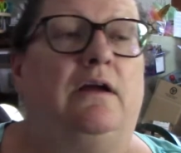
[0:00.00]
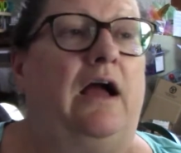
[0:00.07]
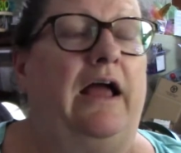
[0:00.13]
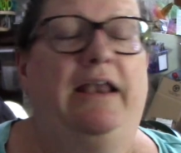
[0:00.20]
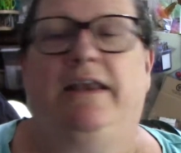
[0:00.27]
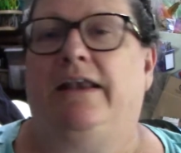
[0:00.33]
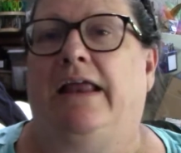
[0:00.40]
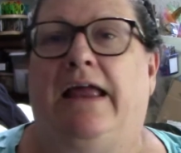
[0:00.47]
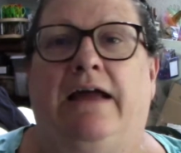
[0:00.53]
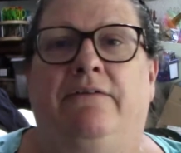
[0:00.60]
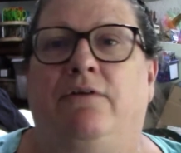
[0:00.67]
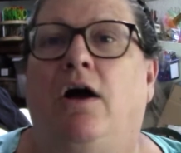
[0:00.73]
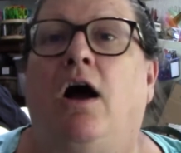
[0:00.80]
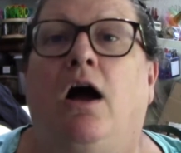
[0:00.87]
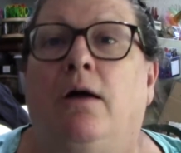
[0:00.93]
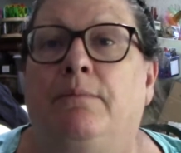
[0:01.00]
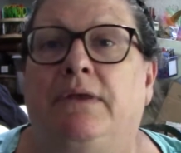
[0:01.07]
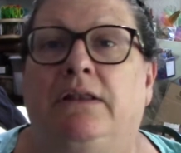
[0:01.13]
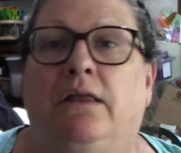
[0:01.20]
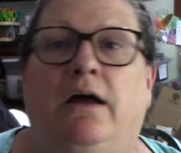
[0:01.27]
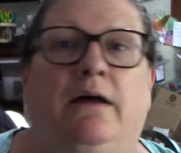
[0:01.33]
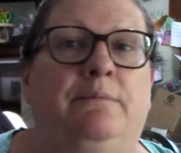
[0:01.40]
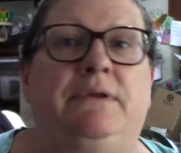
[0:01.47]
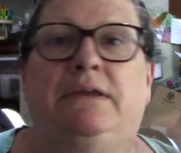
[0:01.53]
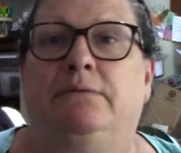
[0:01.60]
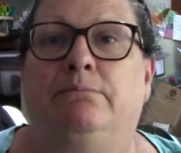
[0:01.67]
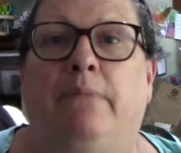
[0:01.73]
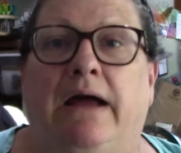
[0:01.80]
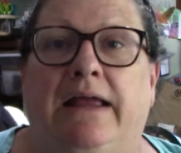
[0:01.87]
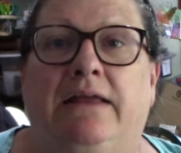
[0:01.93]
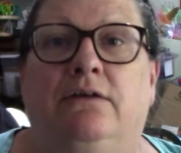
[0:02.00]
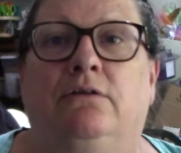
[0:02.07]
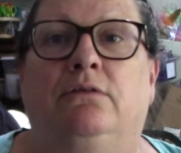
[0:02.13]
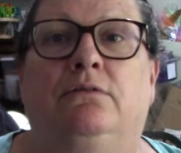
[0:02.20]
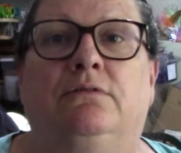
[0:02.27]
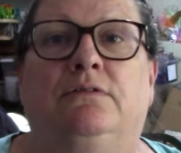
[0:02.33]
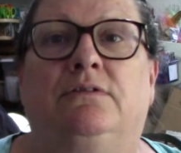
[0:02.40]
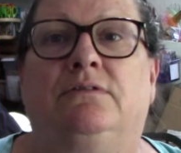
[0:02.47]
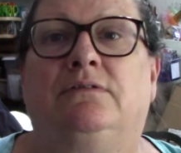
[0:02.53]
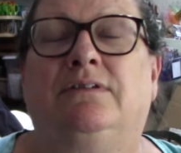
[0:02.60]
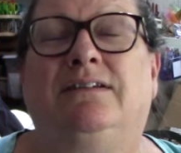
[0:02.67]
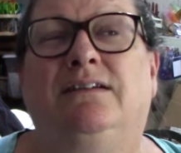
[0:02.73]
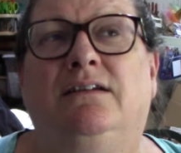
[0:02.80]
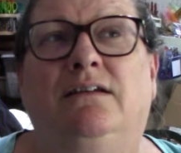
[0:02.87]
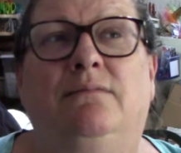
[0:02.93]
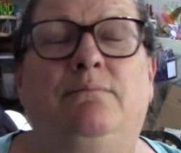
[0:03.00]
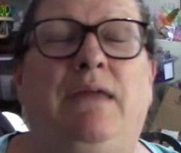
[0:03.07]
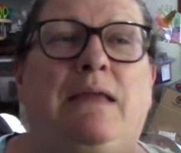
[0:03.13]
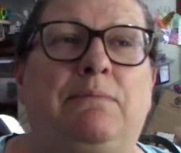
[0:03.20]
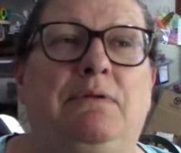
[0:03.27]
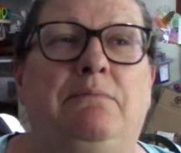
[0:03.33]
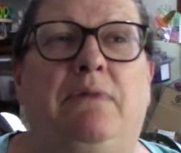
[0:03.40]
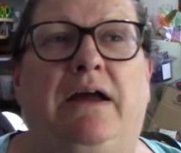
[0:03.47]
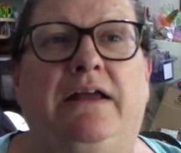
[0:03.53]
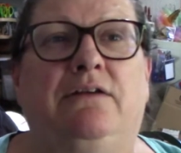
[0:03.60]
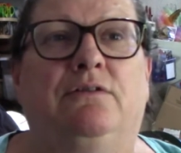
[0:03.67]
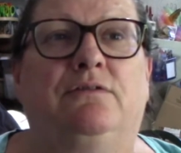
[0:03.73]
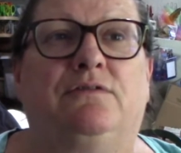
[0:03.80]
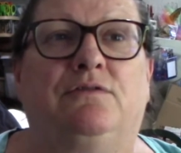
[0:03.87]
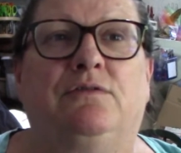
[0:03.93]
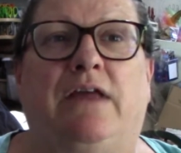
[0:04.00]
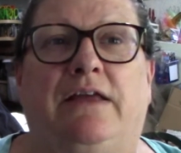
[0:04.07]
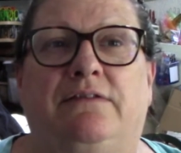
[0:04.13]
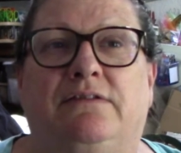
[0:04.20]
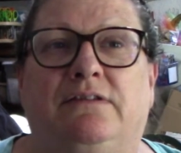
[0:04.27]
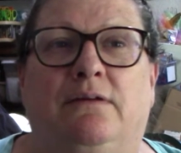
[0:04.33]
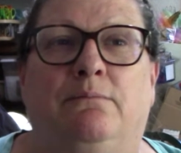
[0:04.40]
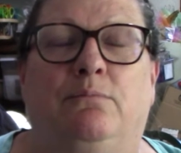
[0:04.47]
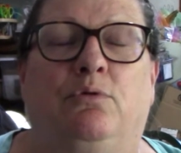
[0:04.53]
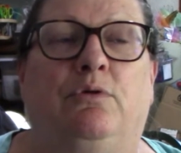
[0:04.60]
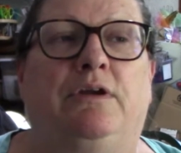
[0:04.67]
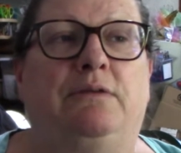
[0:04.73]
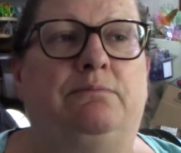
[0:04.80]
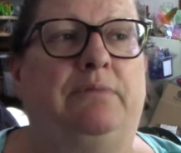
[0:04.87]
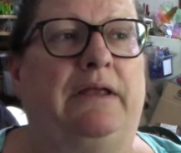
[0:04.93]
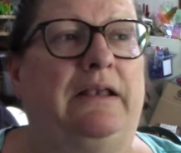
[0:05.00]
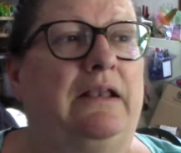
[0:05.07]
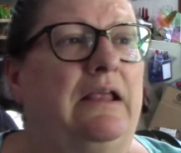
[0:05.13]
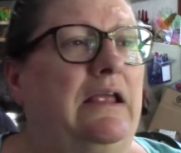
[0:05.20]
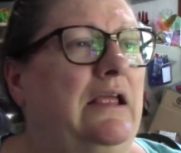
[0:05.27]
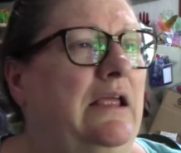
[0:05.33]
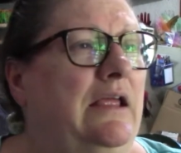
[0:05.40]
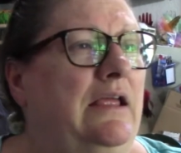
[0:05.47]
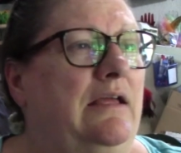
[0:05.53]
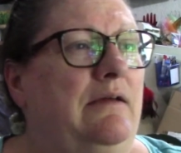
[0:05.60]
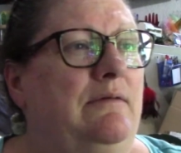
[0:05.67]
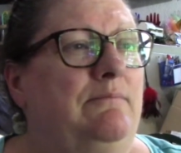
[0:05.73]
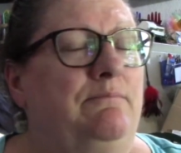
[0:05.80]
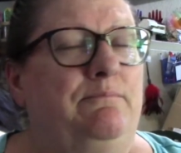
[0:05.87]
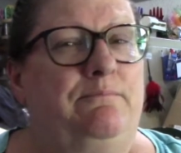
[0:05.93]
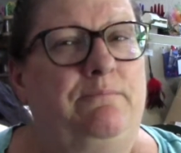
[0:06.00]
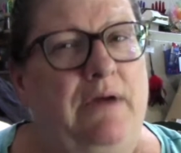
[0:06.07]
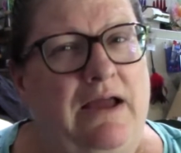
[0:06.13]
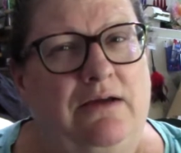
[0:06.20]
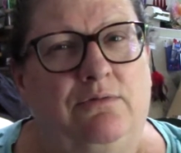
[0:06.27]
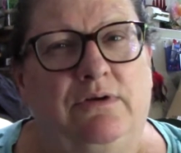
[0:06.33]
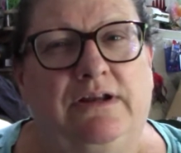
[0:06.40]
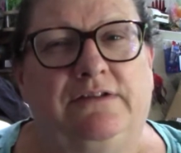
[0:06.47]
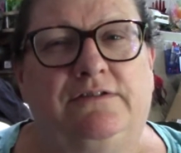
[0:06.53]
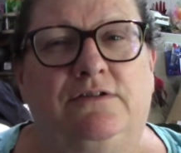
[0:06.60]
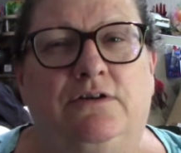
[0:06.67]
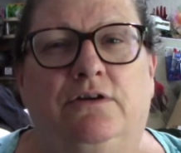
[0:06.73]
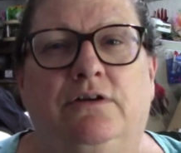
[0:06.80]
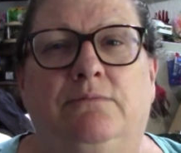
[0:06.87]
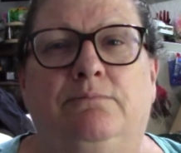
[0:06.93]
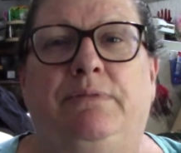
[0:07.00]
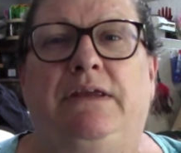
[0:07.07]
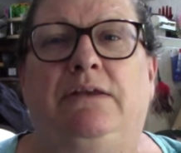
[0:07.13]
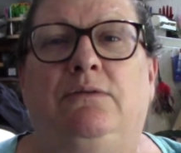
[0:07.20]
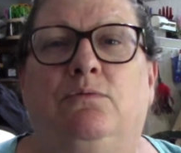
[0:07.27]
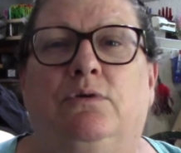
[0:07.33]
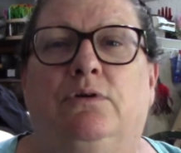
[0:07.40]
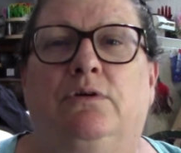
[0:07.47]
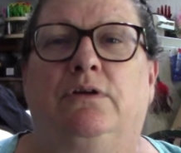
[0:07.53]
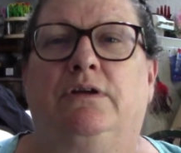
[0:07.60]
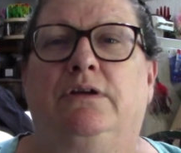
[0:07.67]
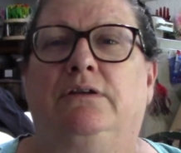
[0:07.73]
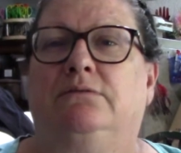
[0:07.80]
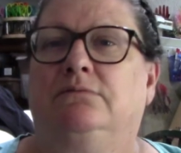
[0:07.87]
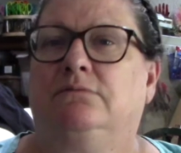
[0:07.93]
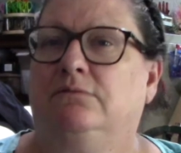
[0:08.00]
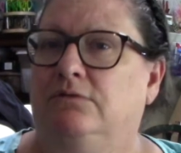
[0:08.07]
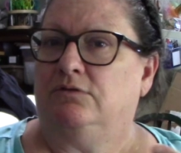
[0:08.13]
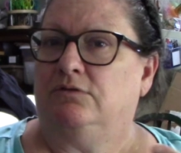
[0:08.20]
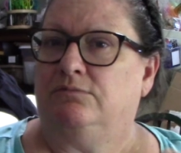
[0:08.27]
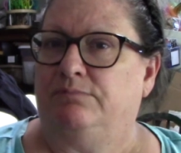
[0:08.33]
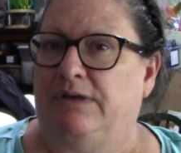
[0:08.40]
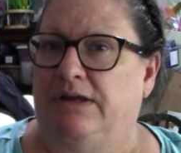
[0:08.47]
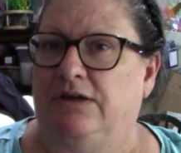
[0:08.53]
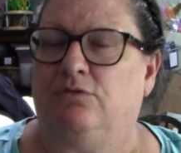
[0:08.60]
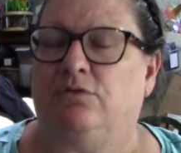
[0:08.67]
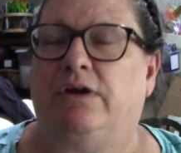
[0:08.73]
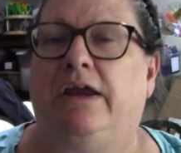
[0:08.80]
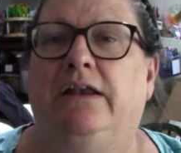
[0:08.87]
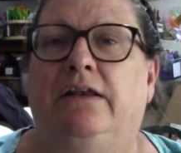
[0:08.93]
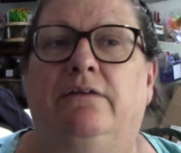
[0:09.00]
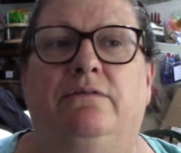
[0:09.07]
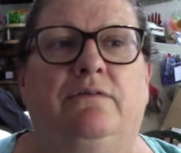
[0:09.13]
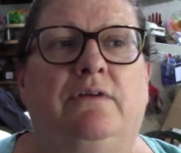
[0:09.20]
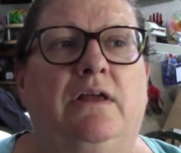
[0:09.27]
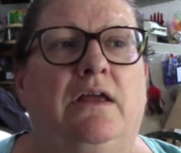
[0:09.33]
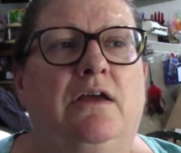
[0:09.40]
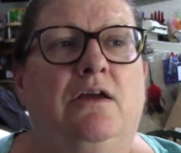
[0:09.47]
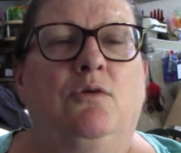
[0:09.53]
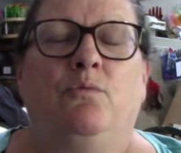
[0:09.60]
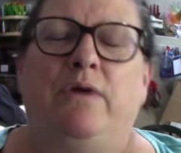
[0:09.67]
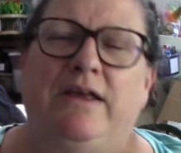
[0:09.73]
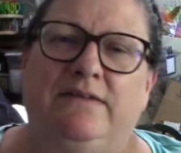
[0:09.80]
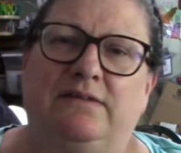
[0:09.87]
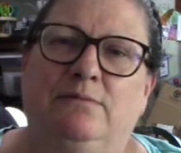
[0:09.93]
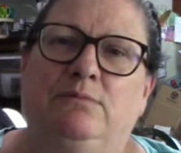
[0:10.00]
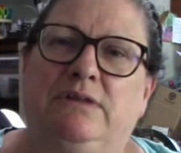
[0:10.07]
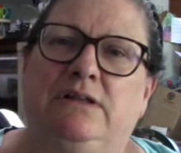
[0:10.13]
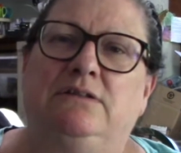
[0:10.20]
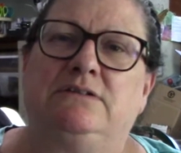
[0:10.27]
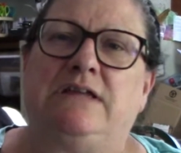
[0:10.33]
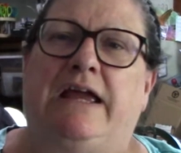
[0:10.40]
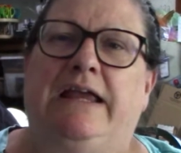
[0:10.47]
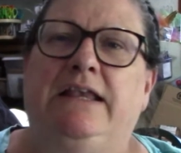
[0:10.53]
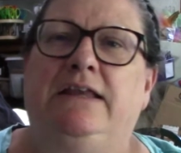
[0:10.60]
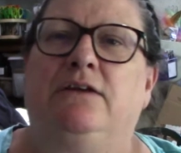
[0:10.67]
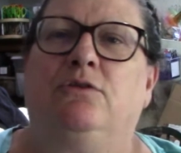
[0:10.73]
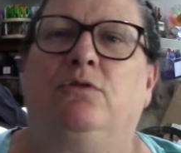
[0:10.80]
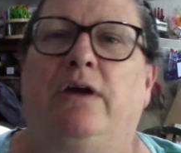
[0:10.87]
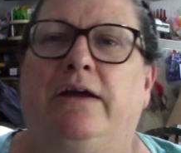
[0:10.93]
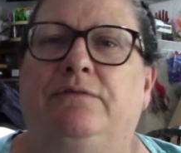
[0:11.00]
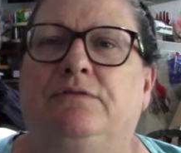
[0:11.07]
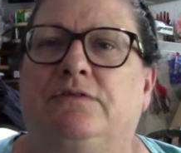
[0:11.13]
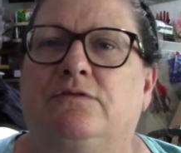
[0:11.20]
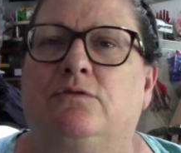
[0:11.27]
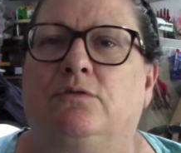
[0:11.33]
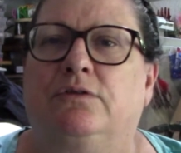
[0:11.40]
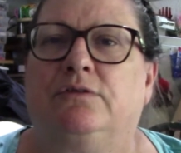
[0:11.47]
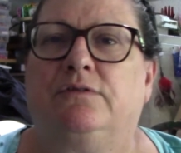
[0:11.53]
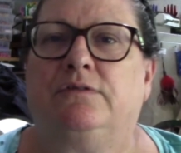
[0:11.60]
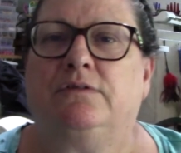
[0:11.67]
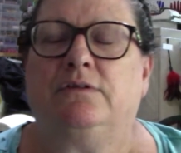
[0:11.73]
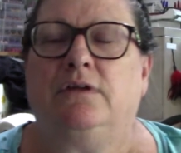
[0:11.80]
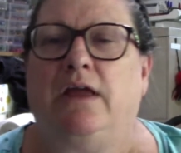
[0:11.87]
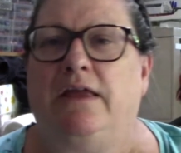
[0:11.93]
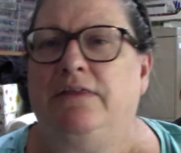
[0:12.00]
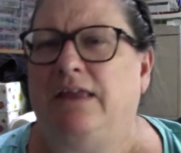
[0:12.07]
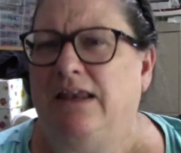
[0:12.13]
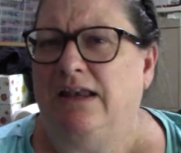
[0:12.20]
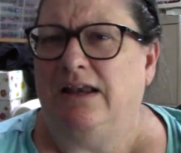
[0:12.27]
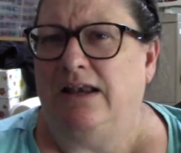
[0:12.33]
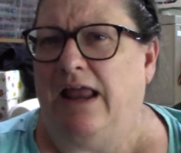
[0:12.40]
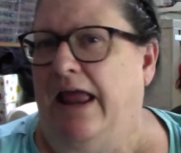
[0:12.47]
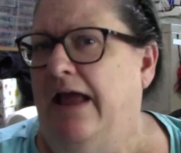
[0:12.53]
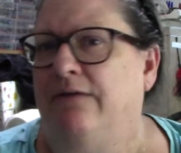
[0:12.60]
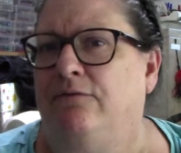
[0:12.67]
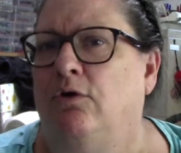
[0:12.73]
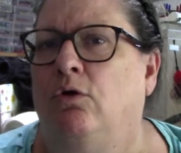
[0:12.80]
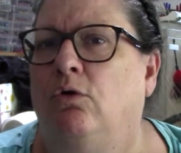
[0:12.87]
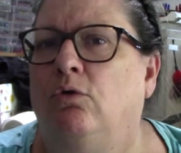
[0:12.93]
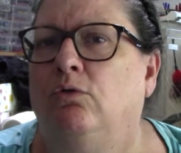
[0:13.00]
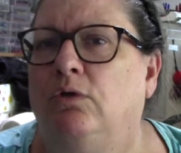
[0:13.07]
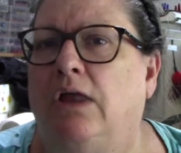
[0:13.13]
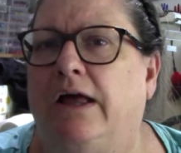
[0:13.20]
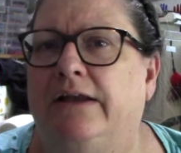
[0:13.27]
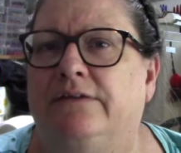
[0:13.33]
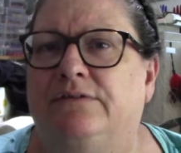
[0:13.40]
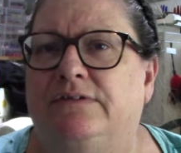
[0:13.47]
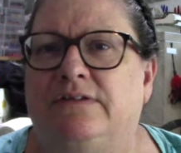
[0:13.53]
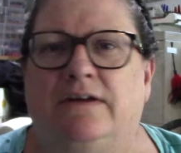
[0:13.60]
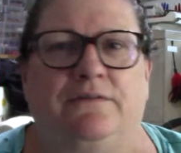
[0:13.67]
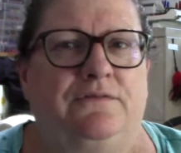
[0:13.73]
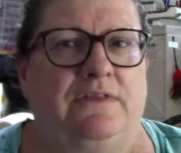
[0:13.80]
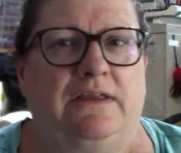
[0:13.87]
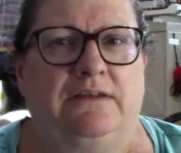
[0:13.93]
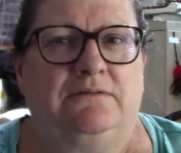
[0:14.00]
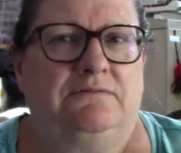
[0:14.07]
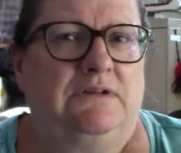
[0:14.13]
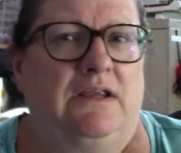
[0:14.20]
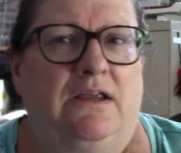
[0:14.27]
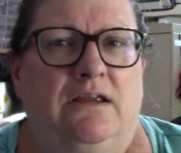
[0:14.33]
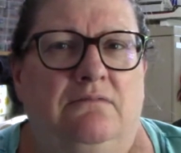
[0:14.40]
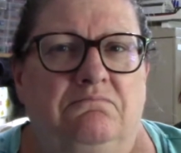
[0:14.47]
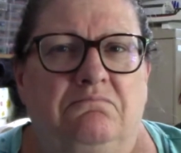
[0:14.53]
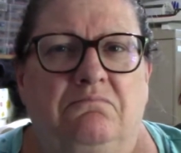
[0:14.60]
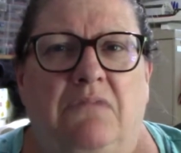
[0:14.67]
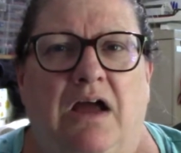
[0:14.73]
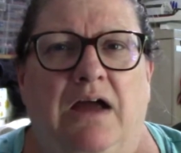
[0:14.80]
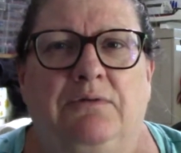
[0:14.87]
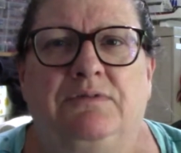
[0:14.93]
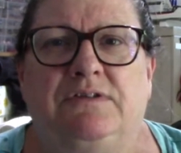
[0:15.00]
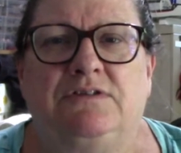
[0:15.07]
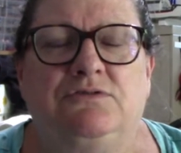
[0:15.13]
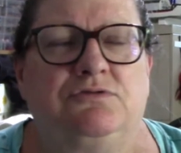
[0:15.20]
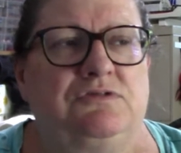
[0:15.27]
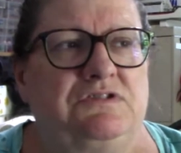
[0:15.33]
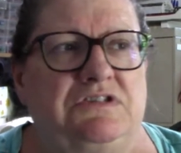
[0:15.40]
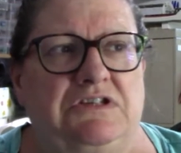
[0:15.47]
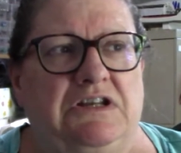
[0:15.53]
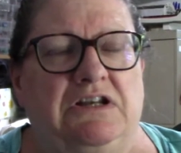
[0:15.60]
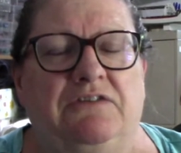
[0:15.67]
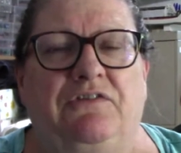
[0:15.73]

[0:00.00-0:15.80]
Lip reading: I didn't have Hobby Lobby and Michael's, maybe Michael's at some point, but back when I started beadwork and being creative, we had some little tiny craft stores, and they didn't have a whole lot of stuff that I was interested in.